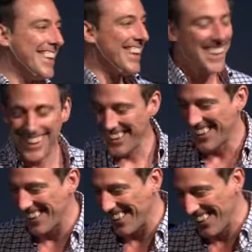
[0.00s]

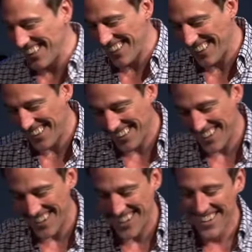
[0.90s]

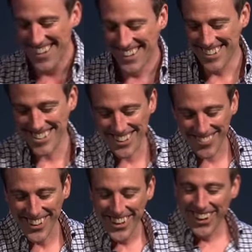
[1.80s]
That was a good one.